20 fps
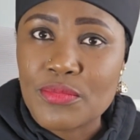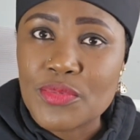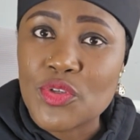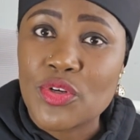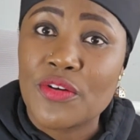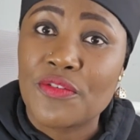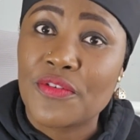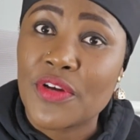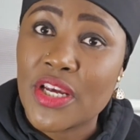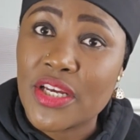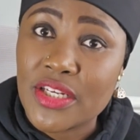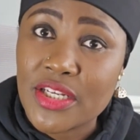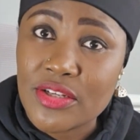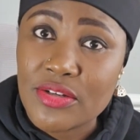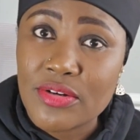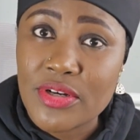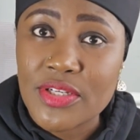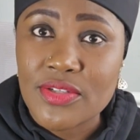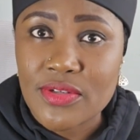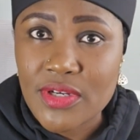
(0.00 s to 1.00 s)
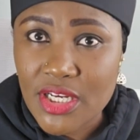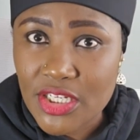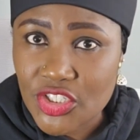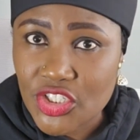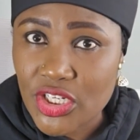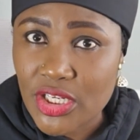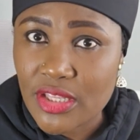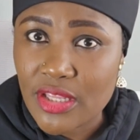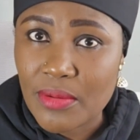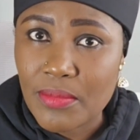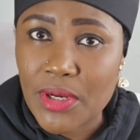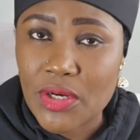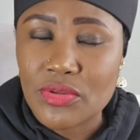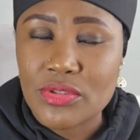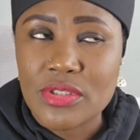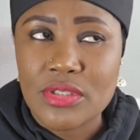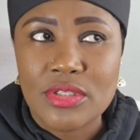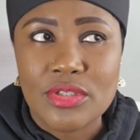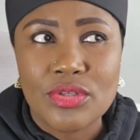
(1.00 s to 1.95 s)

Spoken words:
So if you're in the US, you can check them out.